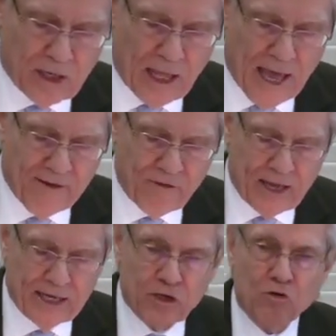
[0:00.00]
life
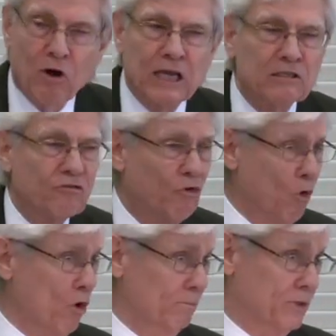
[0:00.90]
and it
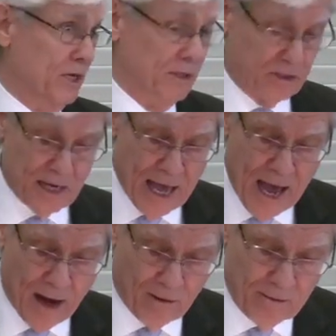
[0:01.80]
transforms us
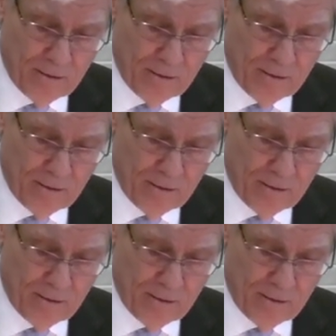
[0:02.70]
now.